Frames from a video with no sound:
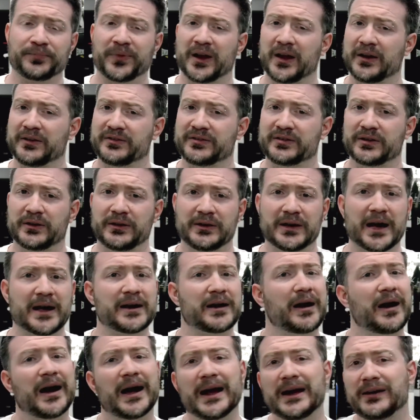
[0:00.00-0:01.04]
It's not
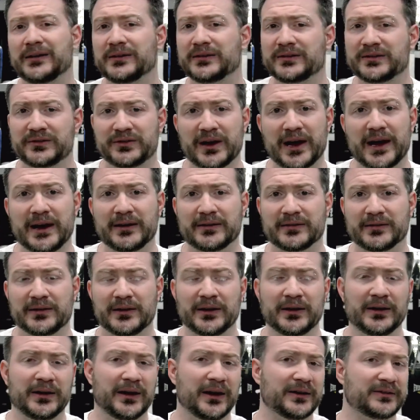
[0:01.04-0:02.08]
a heightened state,
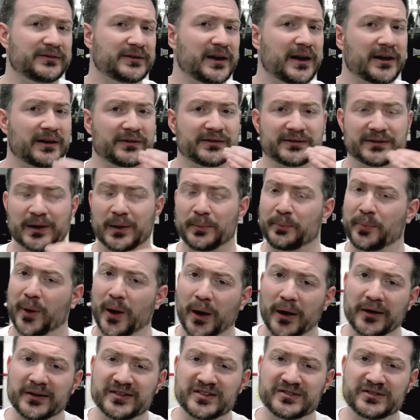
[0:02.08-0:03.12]
it's not a
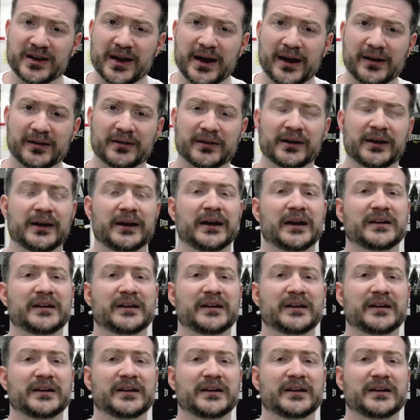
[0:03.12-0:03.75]
subpar state,